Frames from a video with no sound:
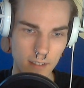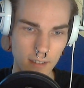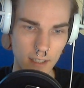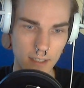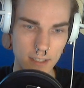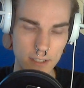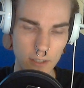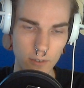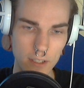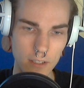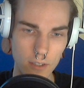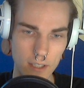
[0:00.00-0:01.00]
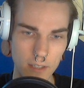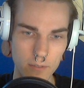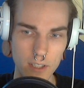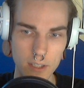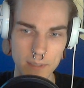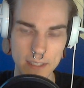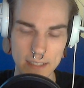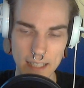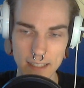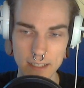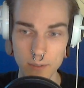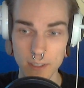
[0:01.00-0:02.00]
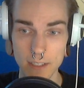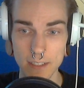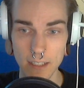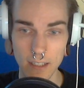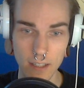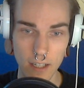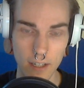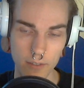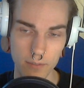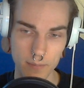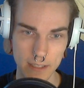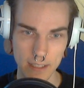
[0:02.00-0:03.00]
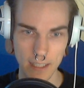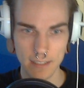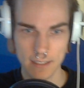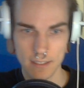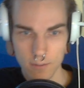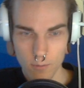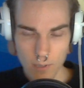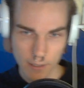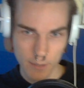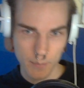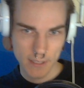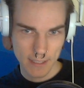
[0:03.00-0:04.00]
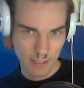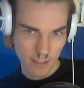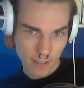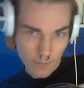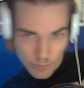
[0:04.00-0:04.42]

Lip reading: and solely looking for any mistakes, you will see a lot of mistakes, 100%.